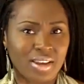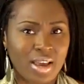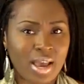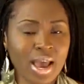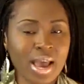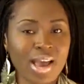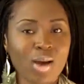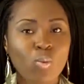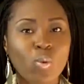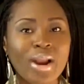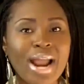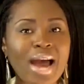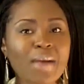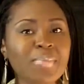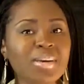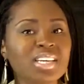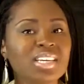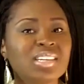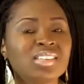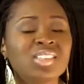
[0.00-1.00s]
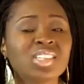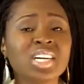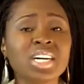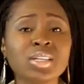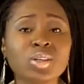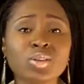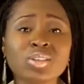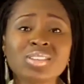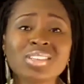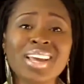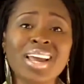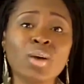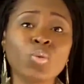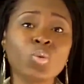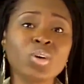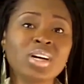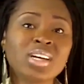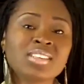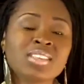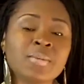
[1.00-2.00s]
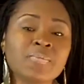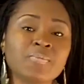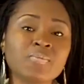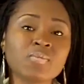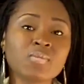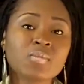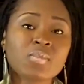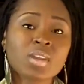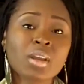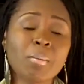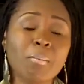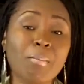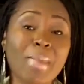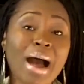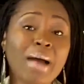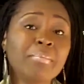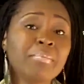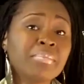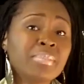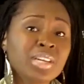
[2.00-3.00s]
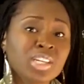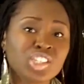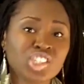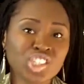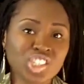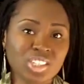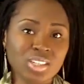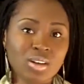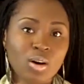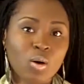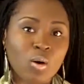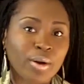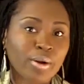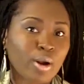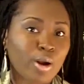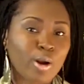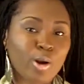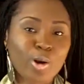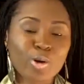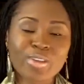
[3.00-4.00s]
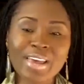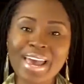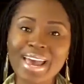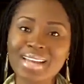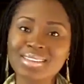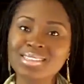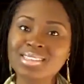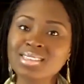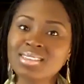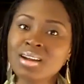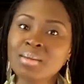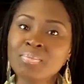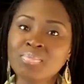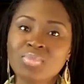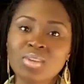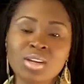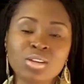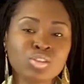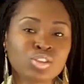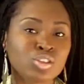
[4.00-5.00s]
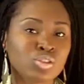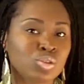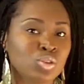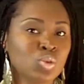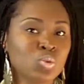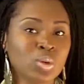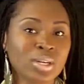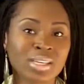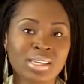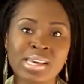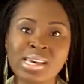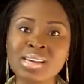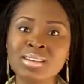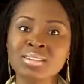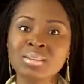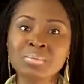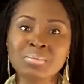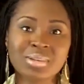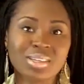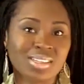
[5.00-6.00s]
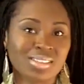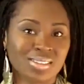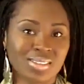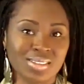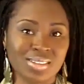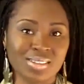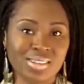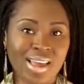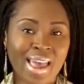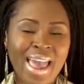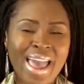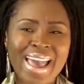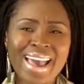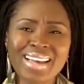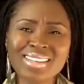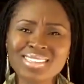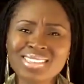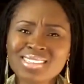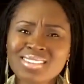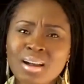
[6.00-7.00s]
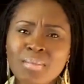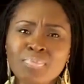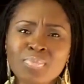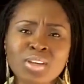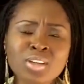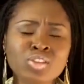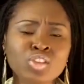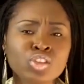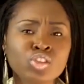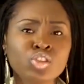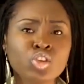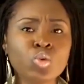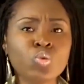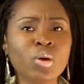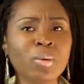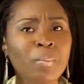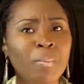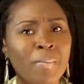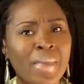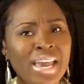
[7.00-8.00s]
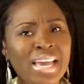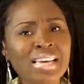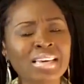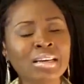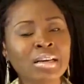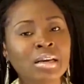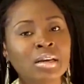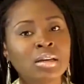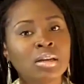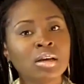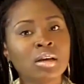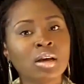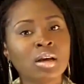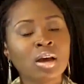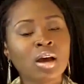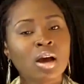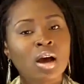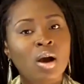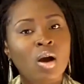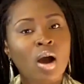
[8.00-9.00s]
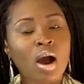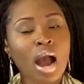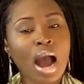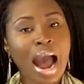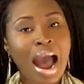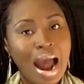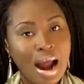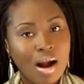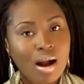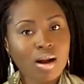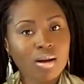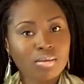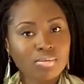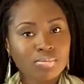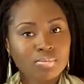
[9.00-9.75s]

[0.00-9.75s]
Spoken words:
And what I began to understand was my mission on earth had something to do with kingdom business, had something to do with making our